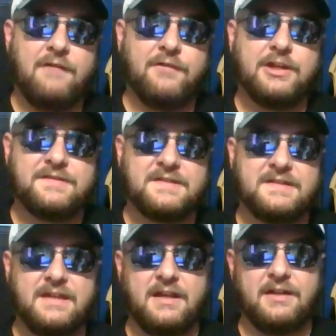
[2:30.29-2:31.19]
If you're used
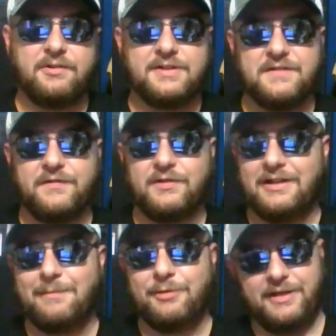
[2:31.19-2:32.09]
to seeing Christopher
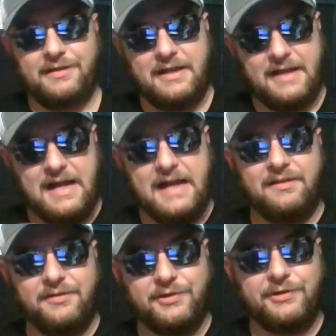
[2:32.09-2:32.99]
Lambert in like
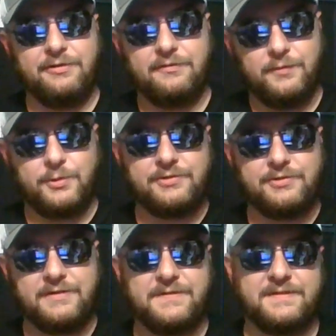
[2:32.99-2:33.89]
Highlander or
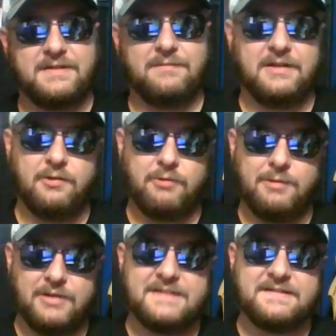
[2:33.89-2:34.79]
Fortress or something, where he
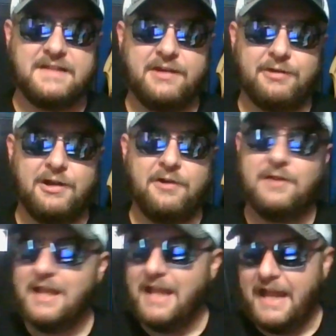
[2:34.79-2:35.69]
plays the hero
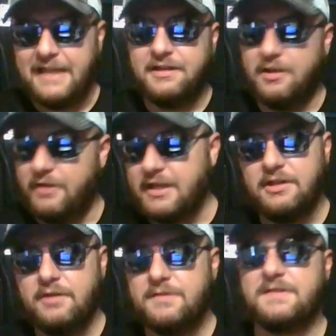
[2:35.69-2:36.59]
and he
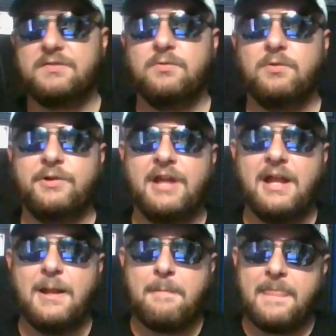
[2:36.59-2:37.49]
can use a sword,
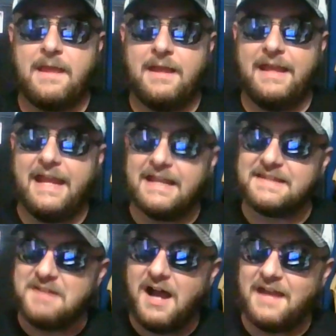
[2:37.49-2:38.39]
he
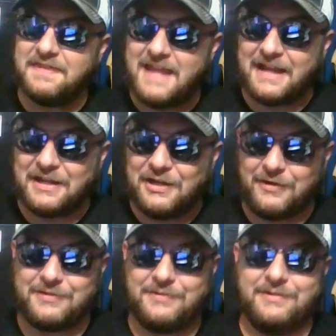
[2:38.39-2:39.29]
is not that
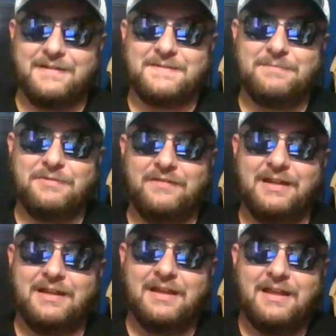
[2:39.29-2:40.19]
character in this
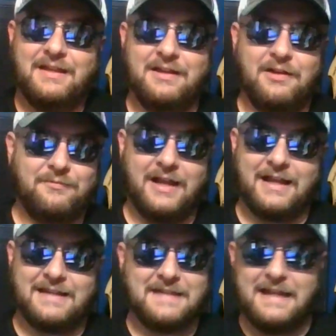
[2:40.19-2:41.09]
movie.
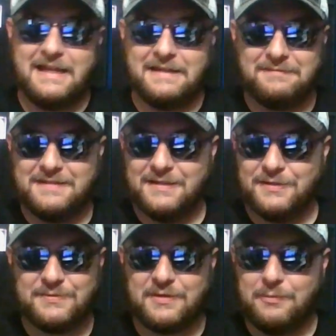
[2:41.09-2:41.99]
Like I said, he
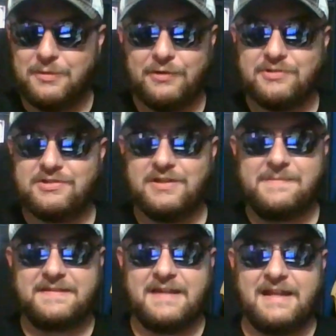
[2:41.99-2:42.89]
deals with computer
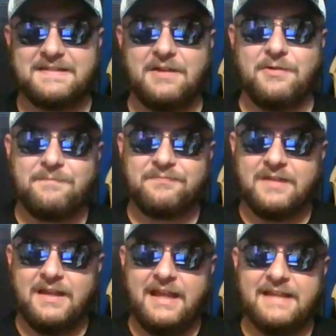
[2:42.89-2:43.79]
chips, and so
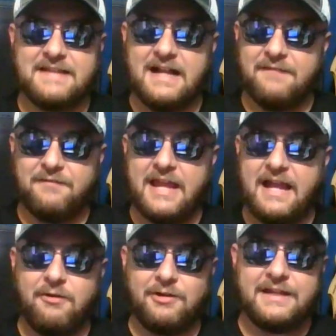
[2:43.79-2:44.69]
he's kind of a
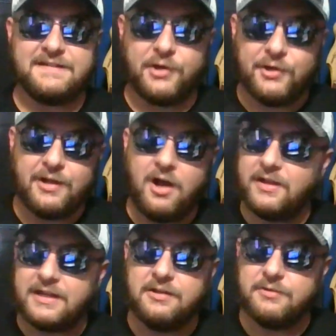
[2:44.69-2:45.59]
coward. He's hurt.
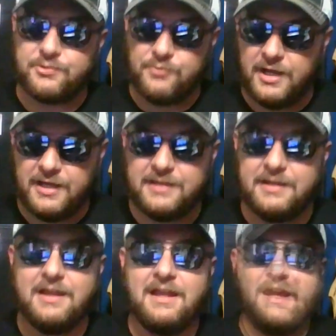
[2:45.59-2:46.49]
All he can do is
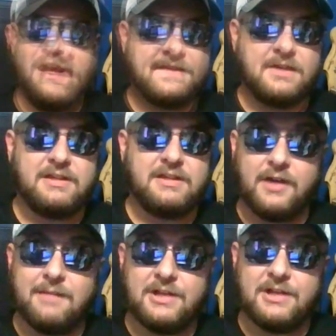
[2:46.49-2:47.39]
run, and so he's
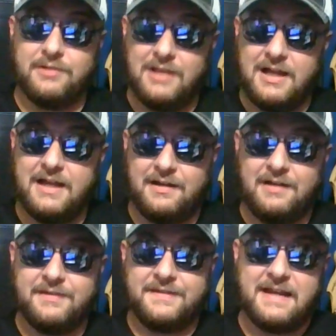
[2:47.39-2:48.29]
very much reliant
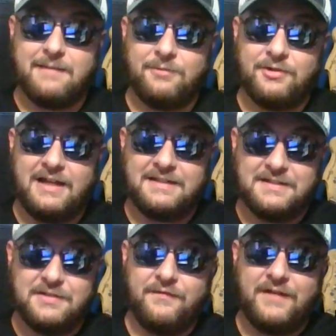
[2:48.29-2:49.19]
on the samurai
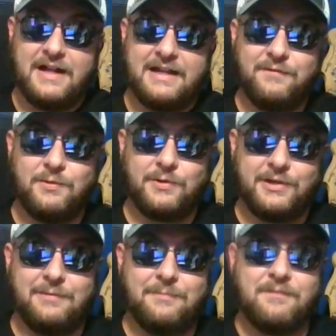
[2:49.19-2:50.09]
to do the fighting for
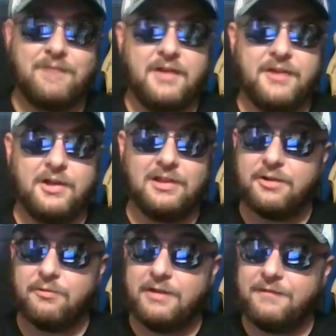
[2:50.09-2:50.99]
him. Although
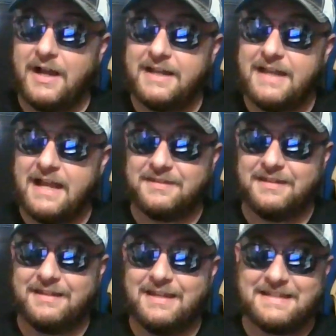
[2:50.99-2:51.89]
later we find out
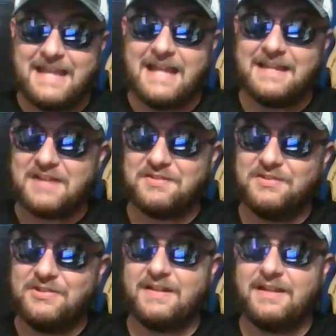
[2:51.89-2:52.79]
that Takeda's
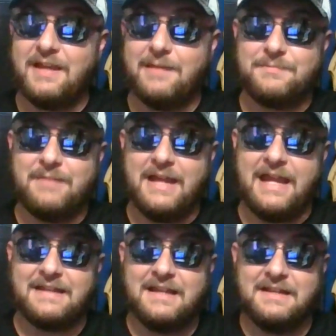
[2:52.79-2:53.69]
actually using him as
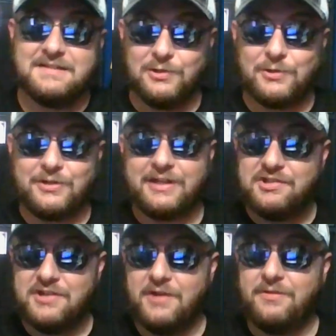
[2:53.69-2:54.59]
bait to lure
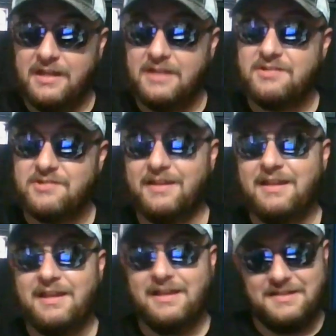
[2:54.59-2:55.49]
Kinjo, the ninja,